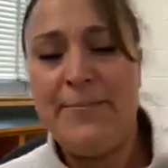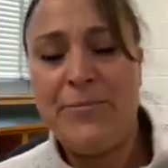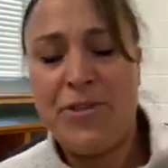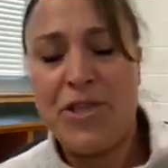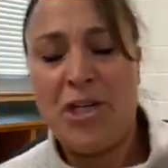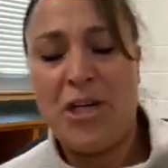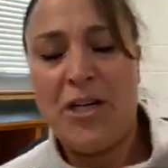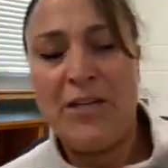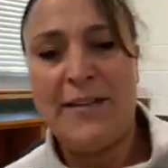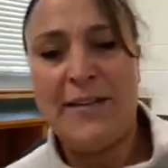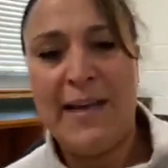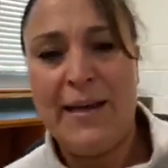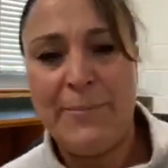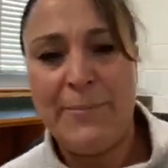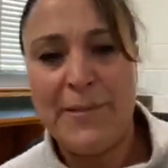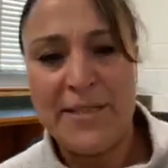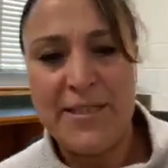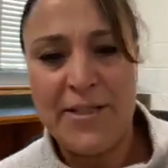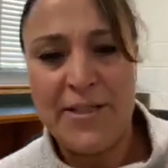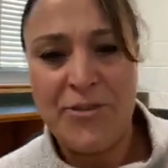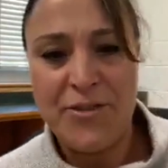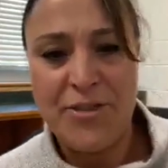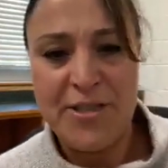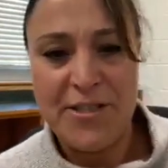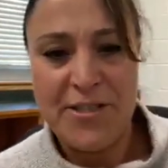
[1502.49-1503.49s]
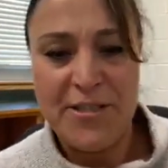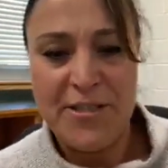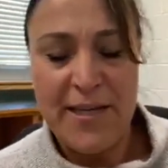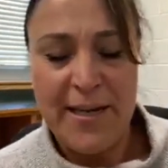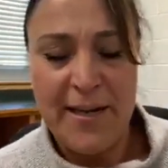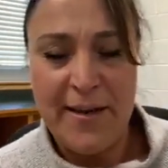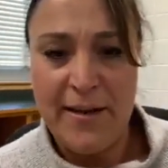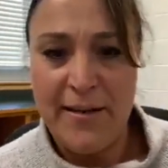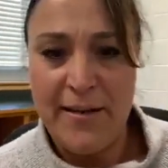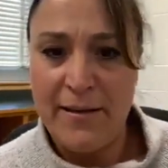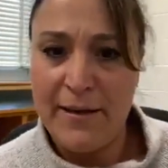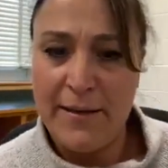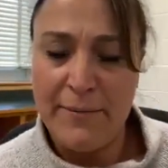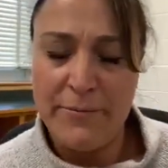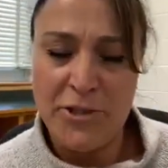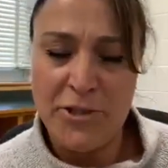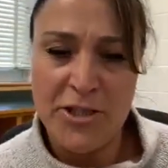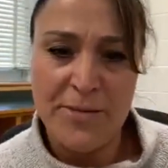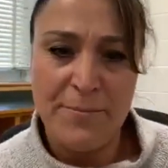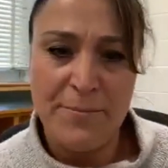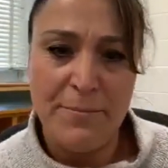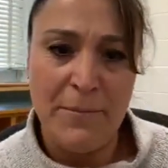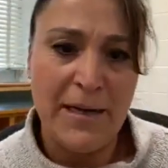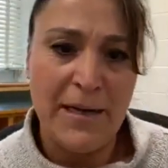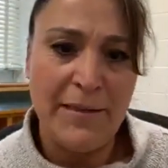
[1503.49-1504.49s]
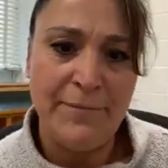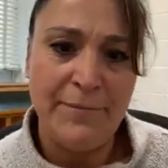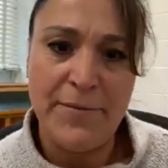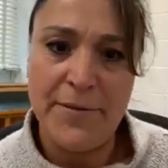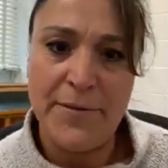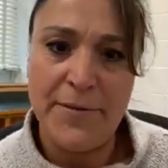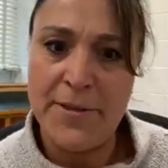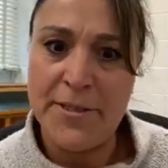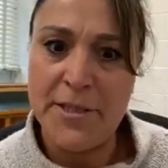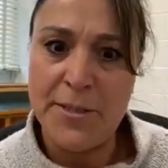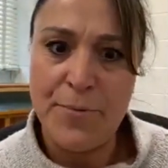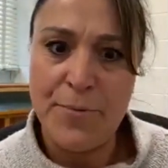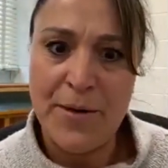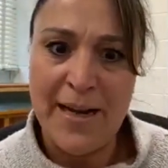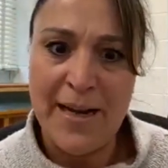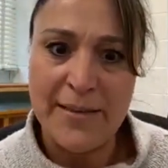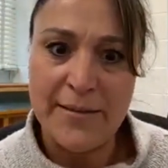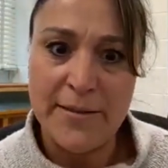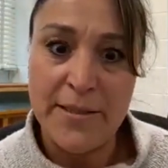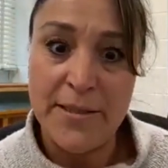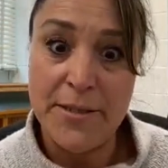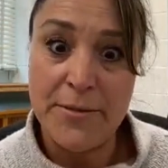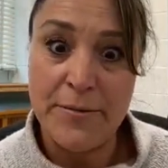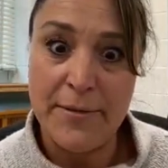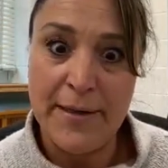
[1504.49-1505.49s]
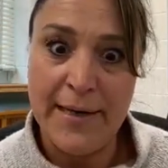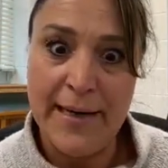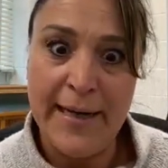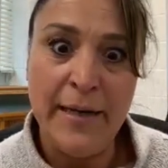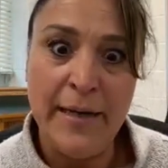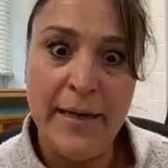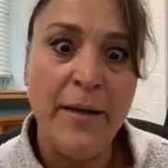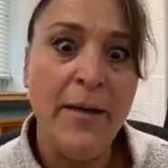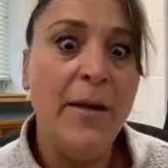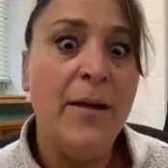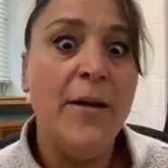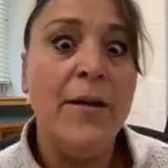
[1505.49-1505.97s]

Jon Kabat's mindfulness practice, right?